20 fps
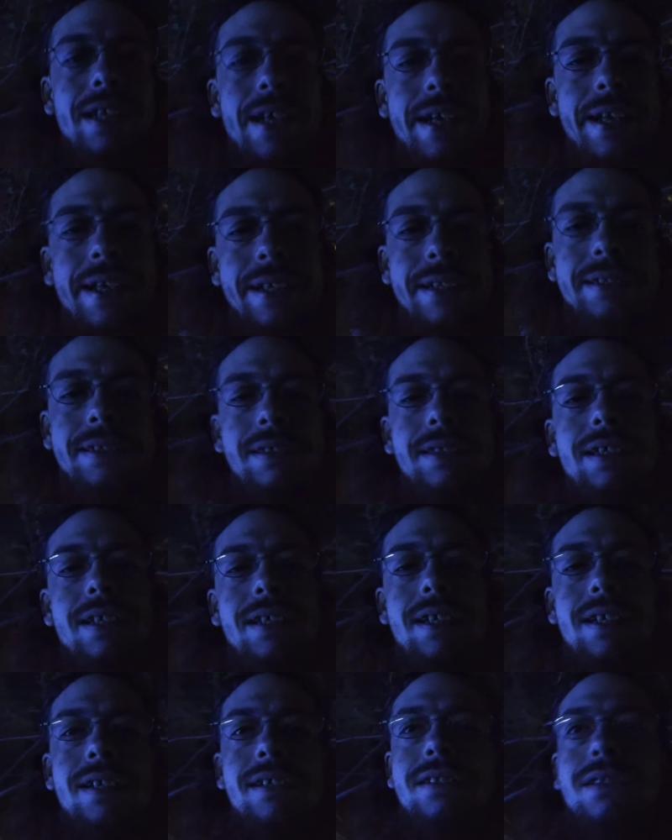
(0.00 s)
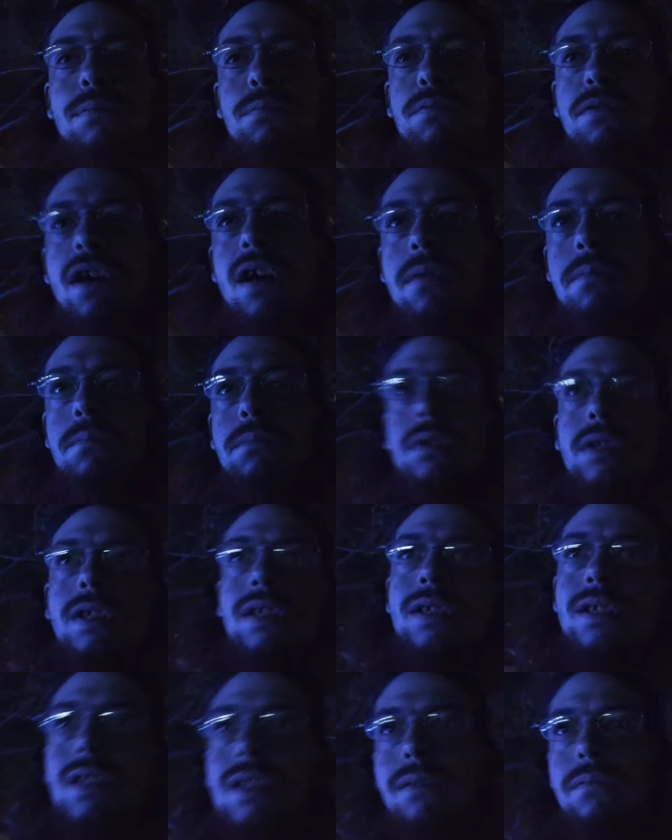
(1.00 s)
And here's a problem.
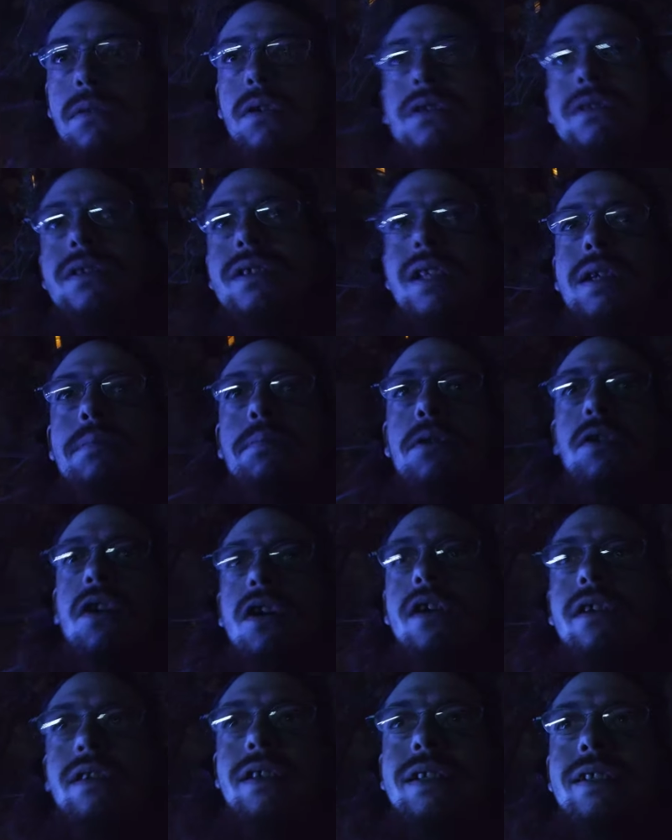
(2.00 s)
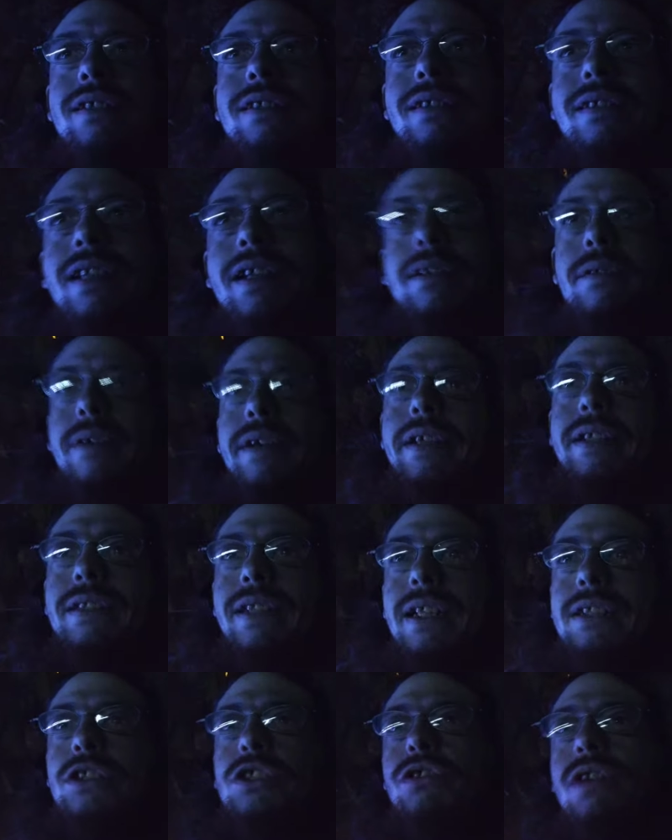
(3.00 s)
Most people aren't considering
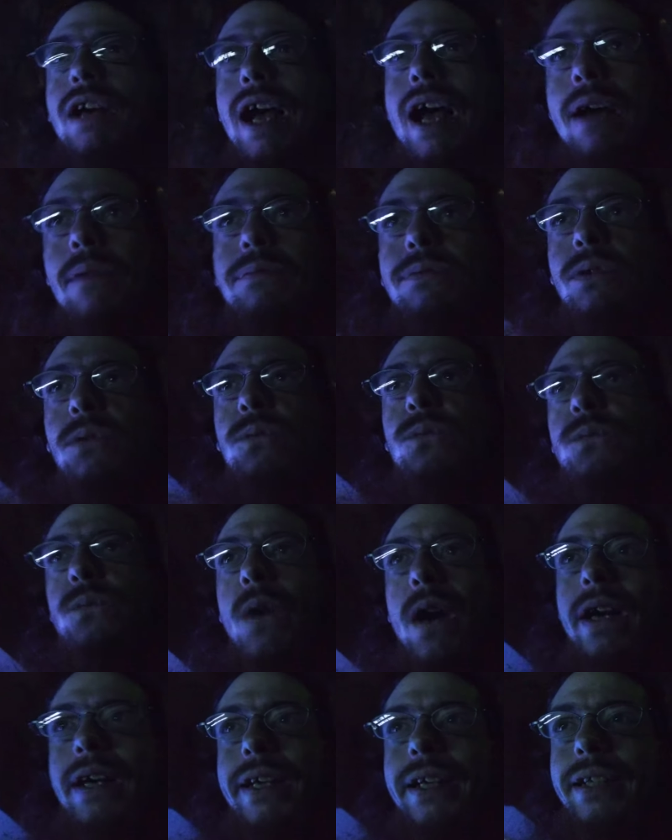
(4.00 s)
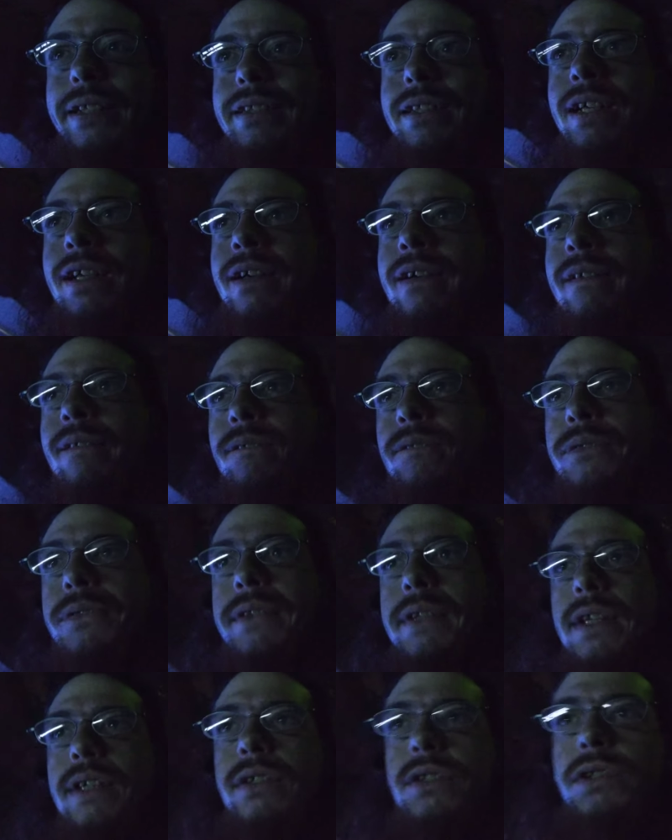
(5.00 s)
that you have to fucking
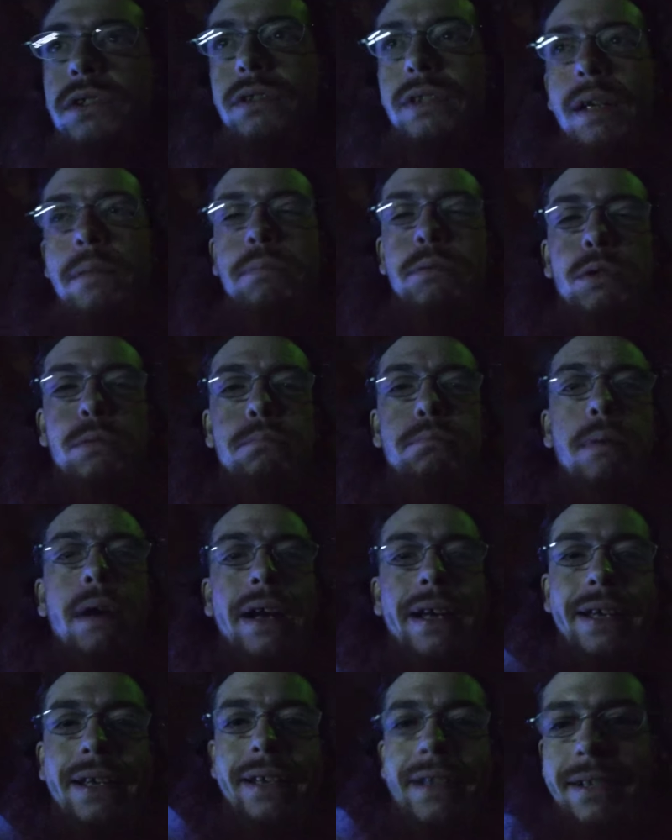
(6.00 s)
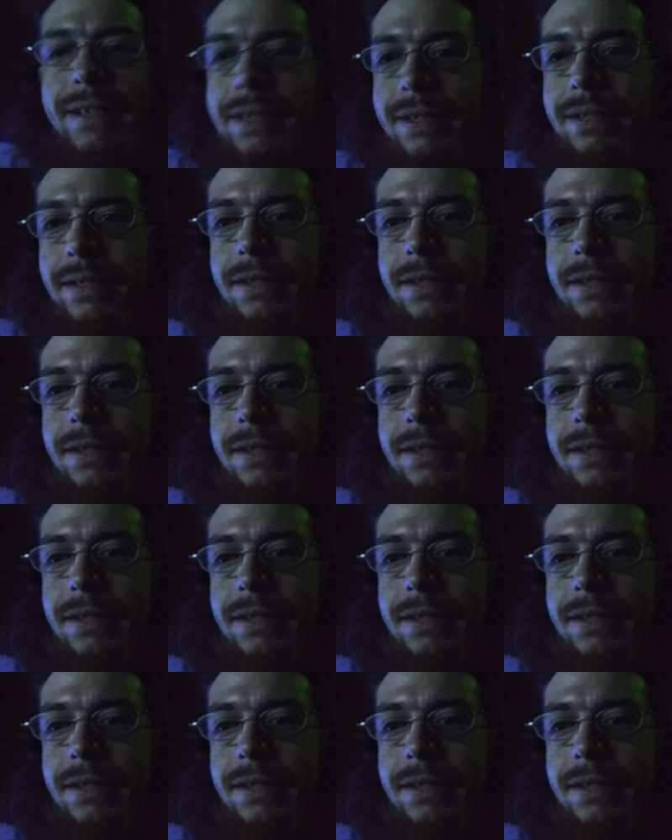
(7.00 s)
tune up your bike.